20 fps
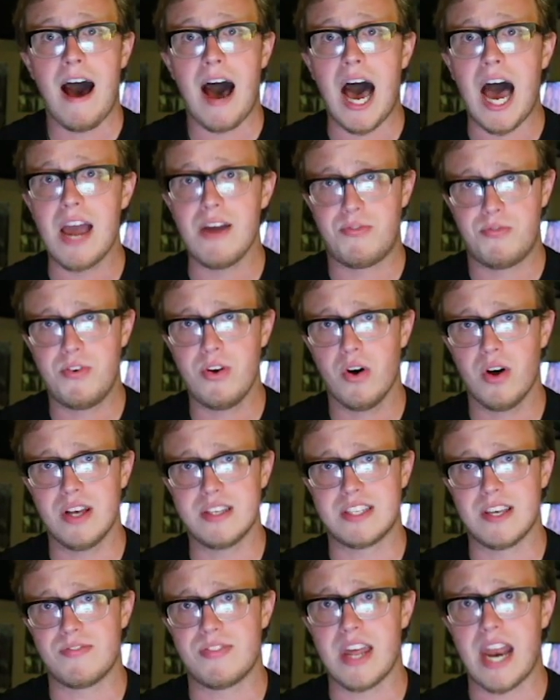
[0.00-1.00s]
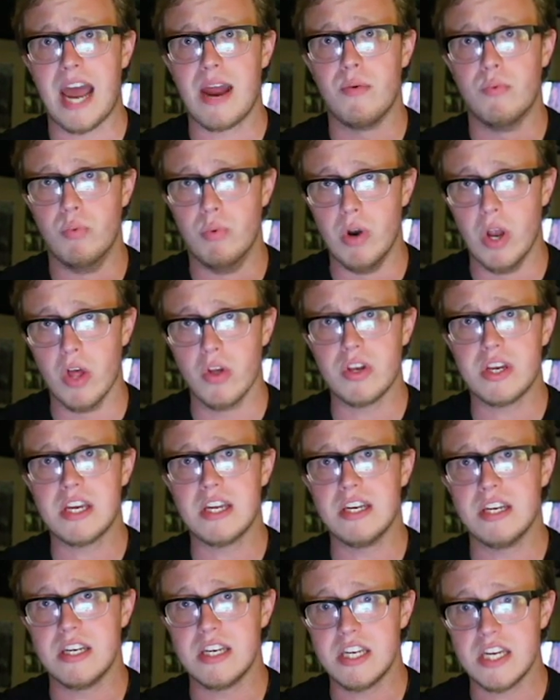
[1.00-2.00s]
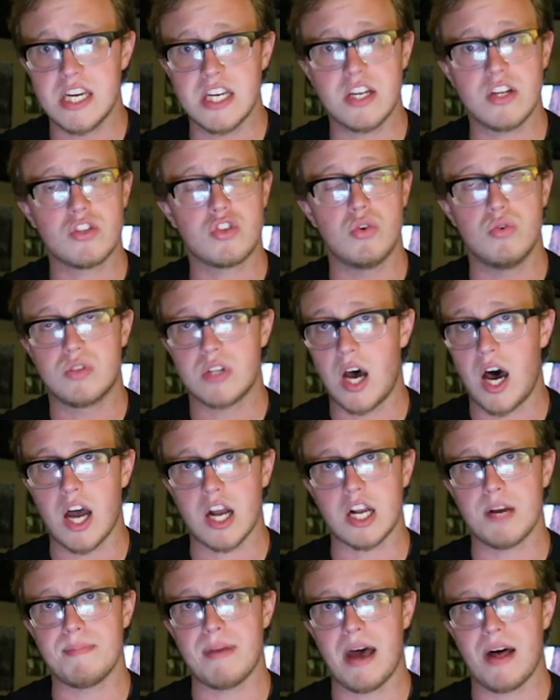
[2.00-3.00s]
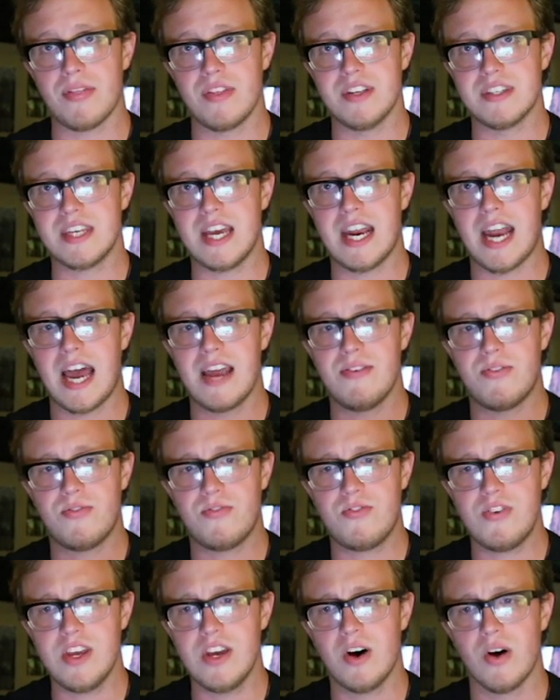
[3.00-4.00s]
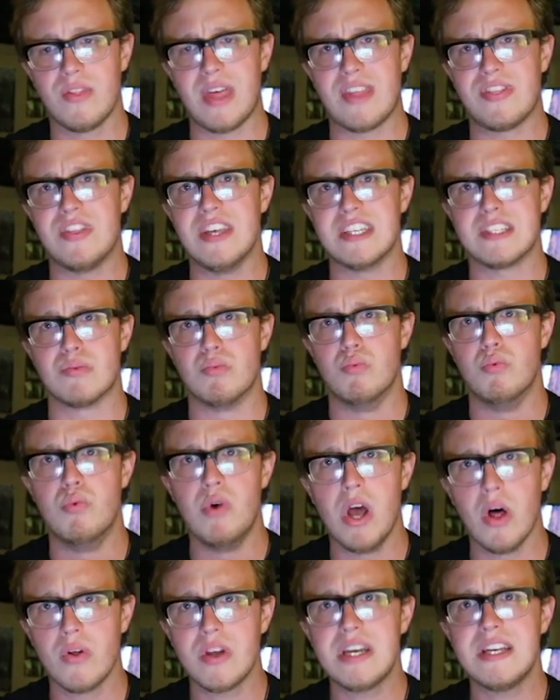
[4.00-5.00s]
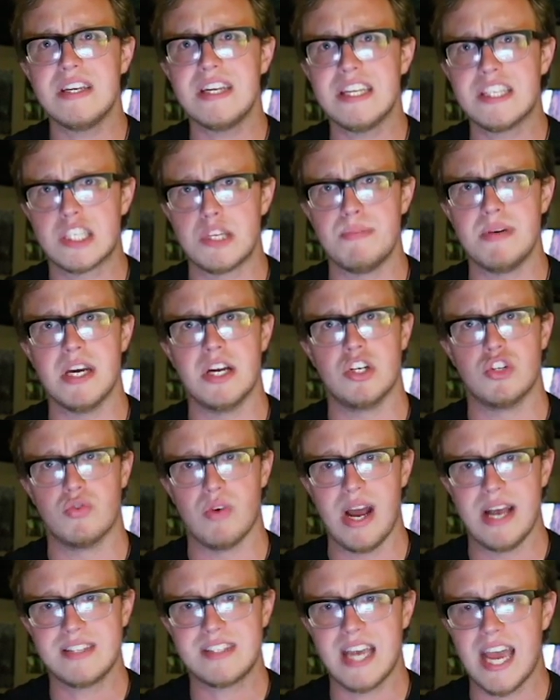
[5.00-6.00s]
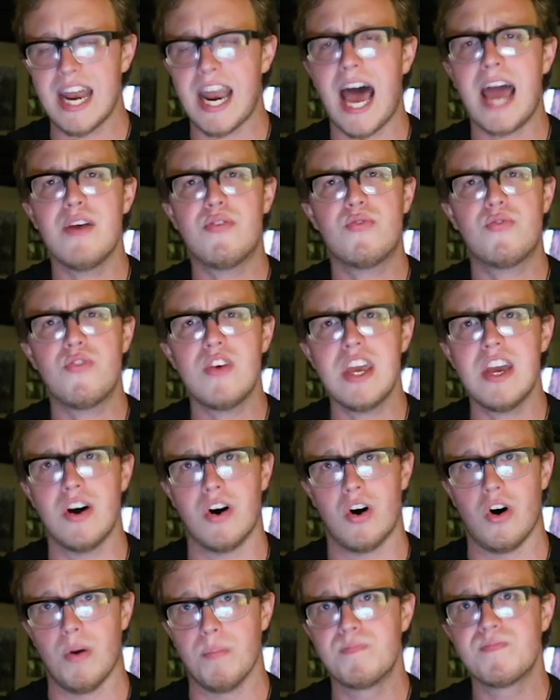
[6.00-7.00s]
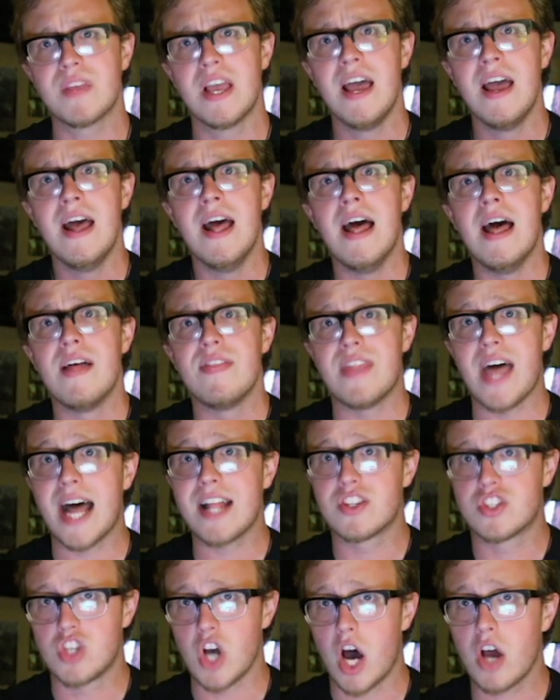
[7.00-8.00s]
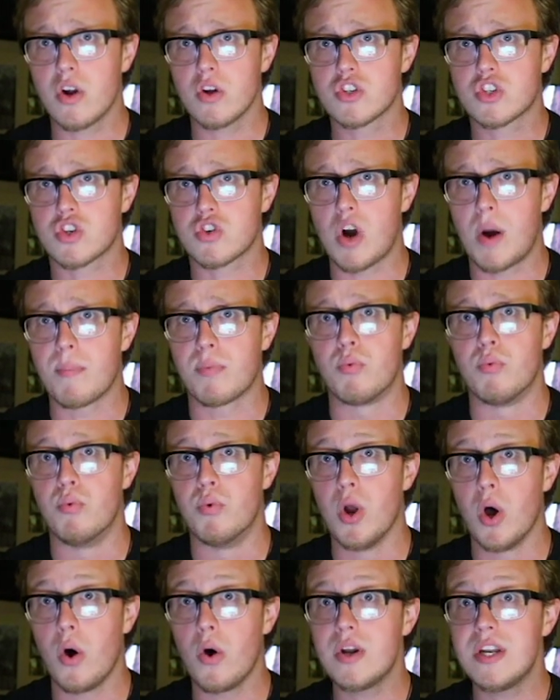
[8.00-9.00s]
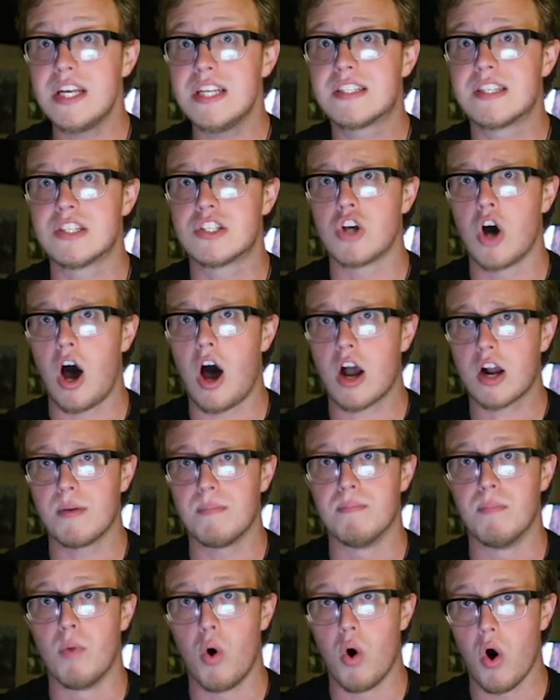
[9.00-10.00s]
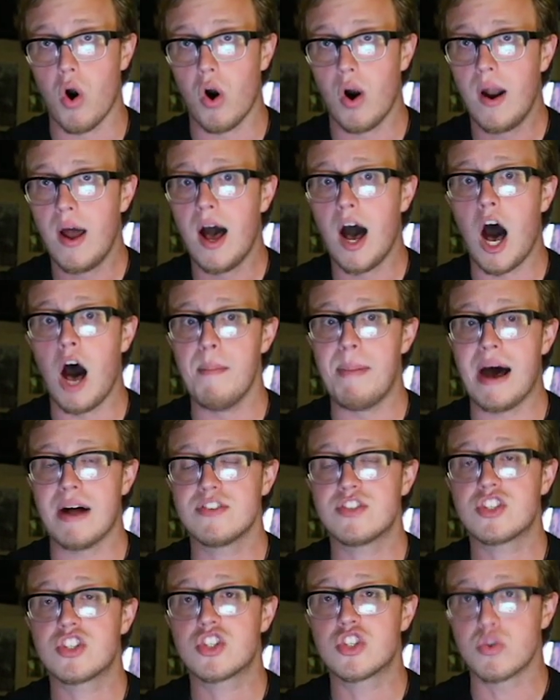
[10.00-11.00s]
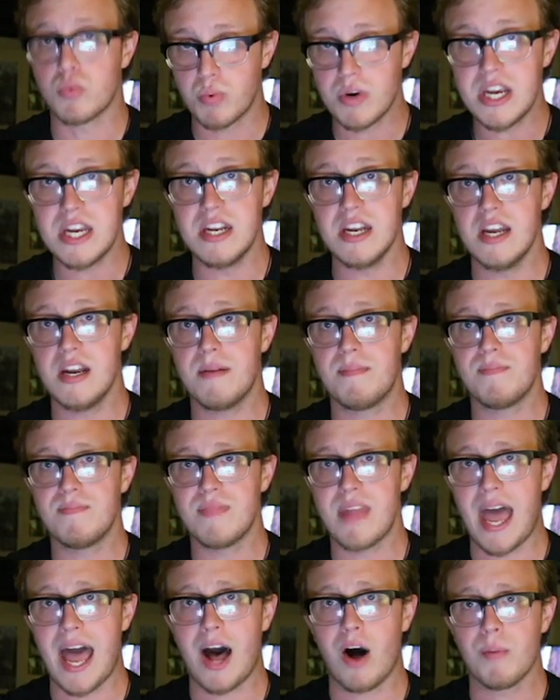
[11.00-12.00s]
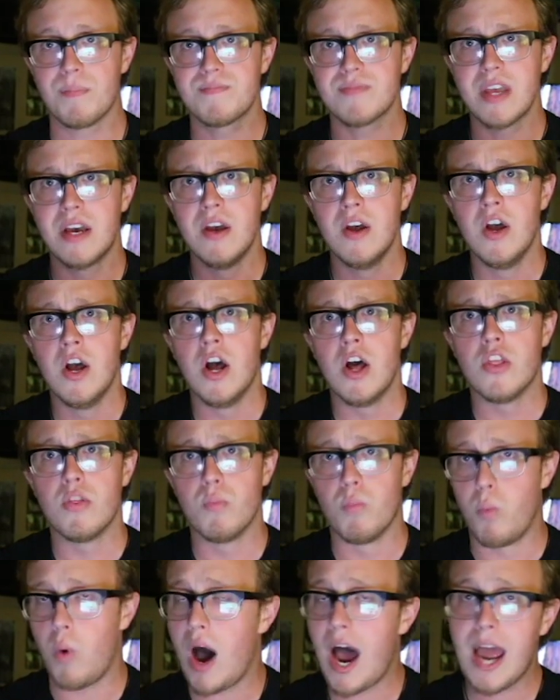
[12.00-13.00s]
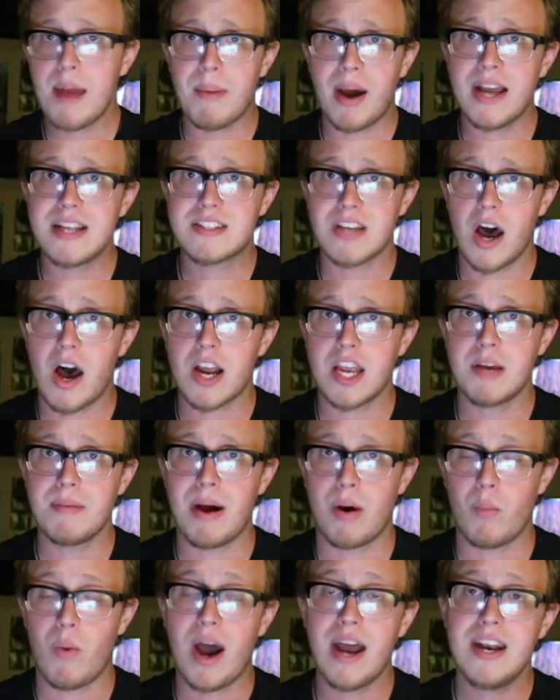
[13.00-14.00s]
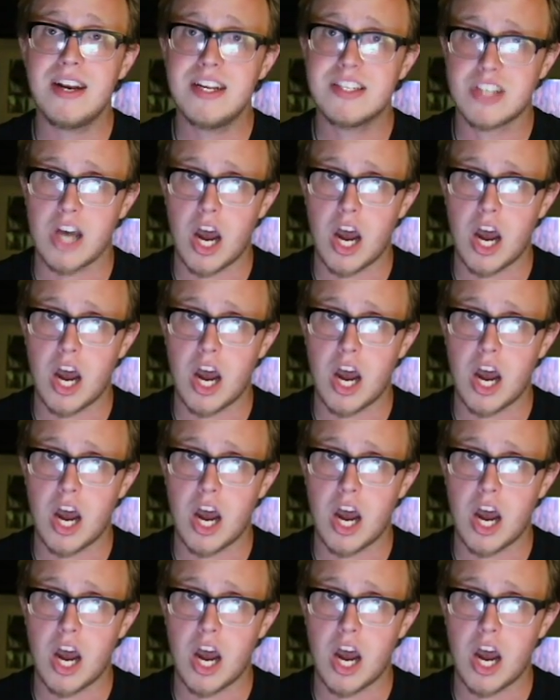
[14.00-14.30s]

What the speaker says: I feel as if that I really need to talk about this, and I feel that this really needs to be addressed. And I feel that Donald Trump really needs to talk more about Sweden. Now, why am I talking about Sweden?